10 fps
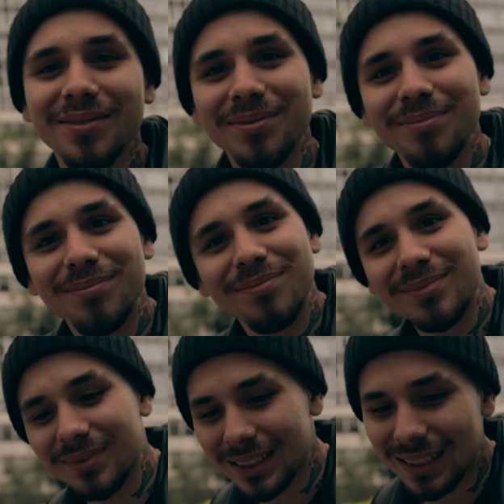
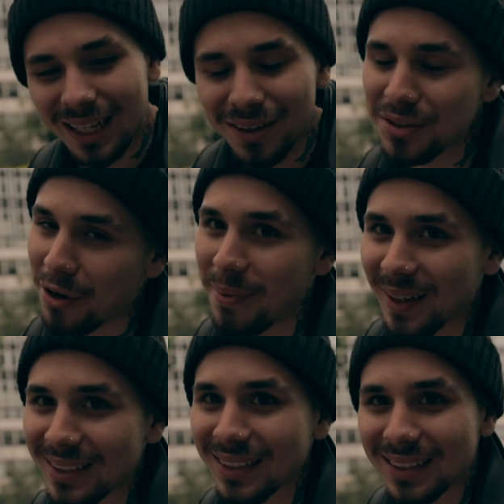I don't know why you were
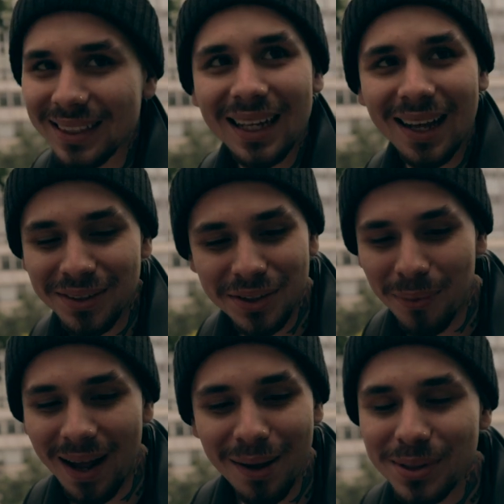hyped. I don't know
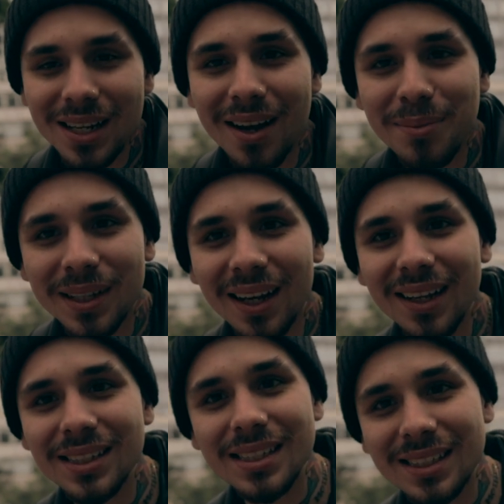why I was hyped,
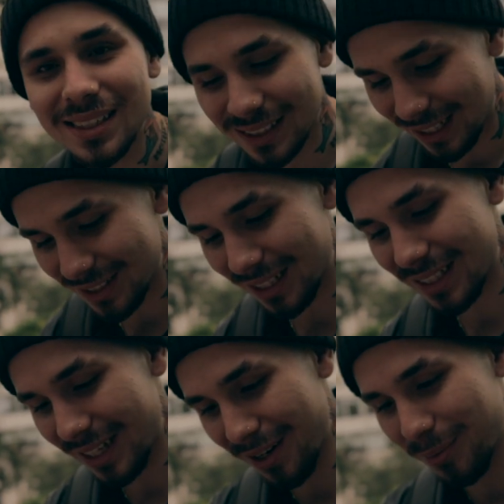guys. It sounds like a
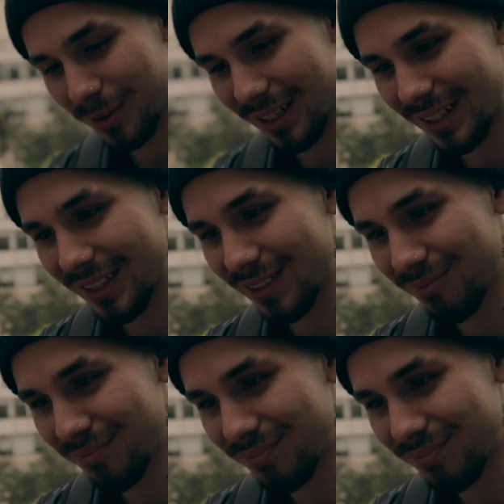terrible idea.